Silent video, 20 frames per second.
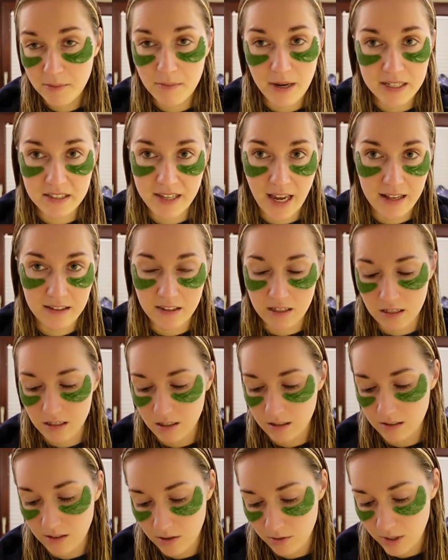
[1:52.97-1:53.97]
my dad
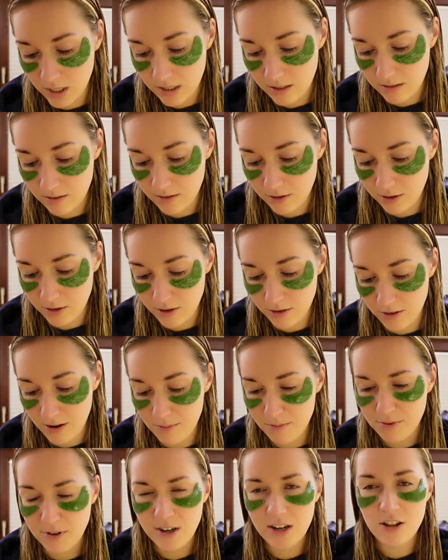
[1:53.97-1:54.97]
doesn't know it, although
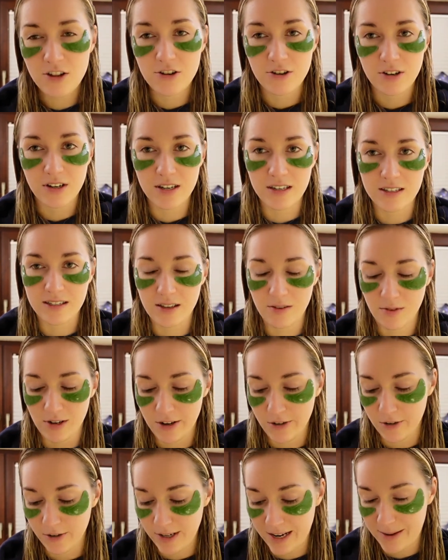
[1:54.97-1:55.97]
I'm pretty sure he's the
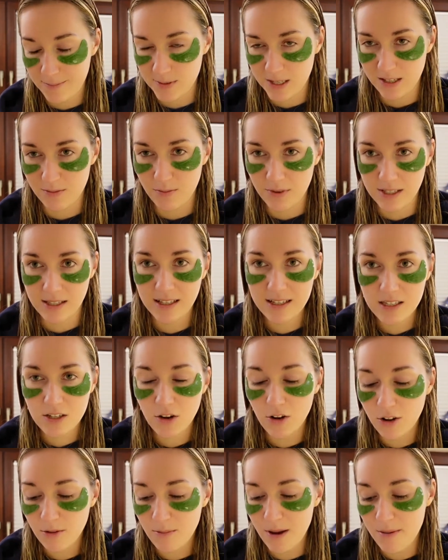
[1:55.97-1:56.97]
one who named it. But let's
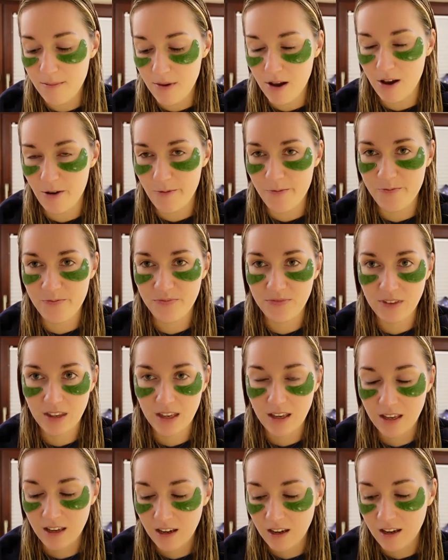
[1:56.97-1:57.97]
call my mom
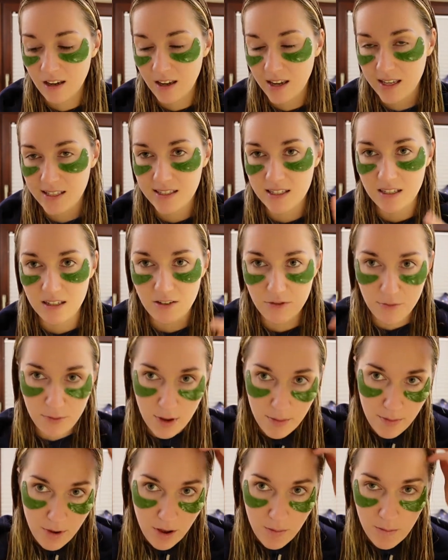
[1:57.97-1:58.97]
and see if
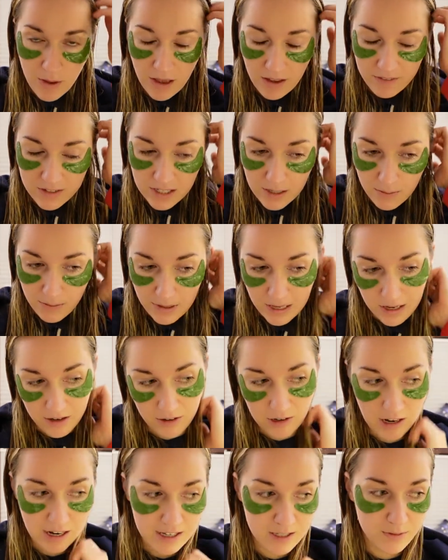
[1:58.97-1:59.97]
my mom has a
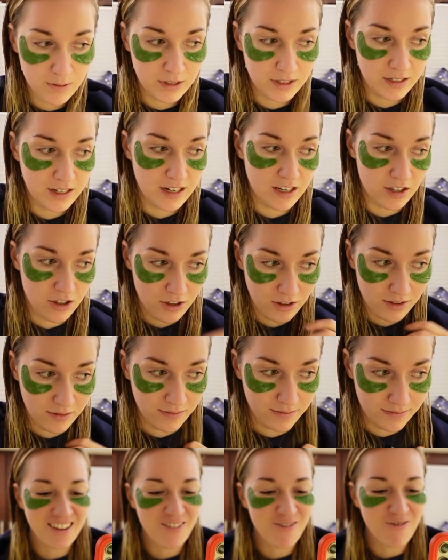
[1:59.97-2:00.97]
better explanation.
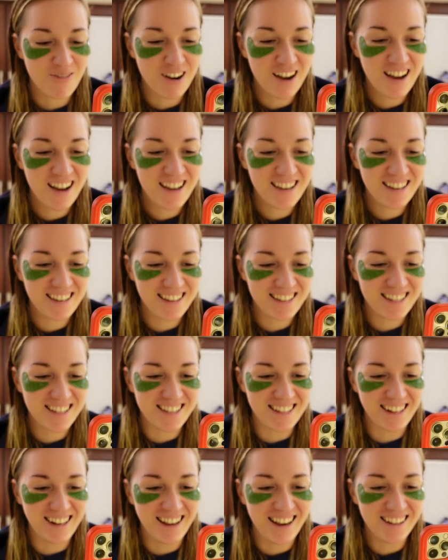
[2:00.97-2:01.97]
Why is
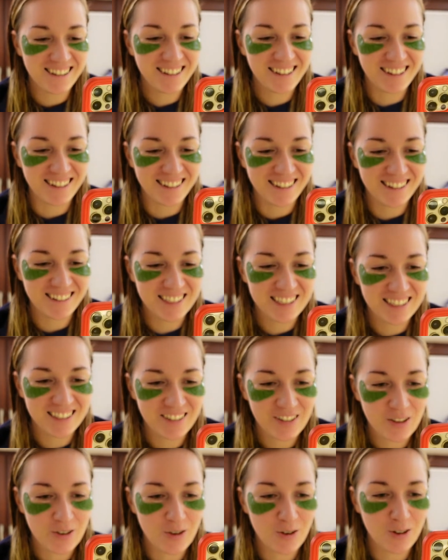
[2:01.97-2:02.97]
Seljanka
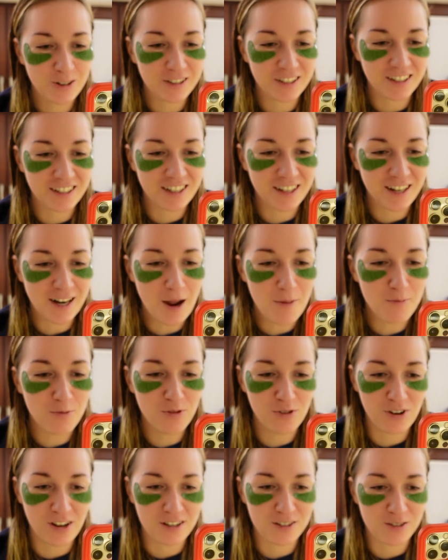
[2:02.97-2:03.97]
called
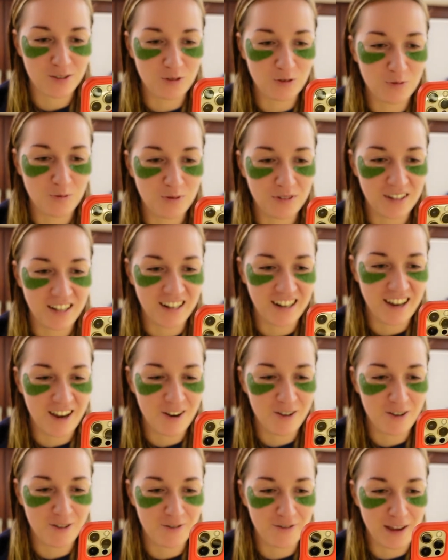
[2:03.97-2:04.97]
krapula soup in
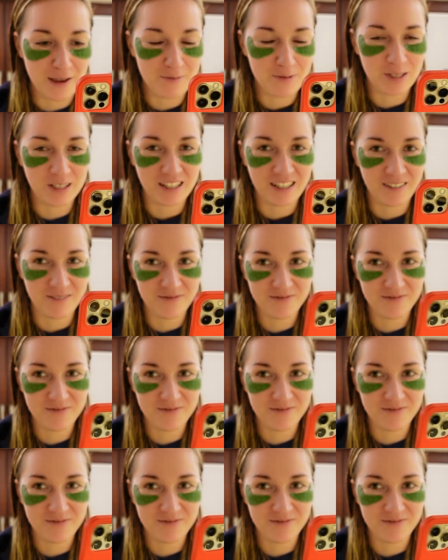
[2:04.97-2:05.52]
our family?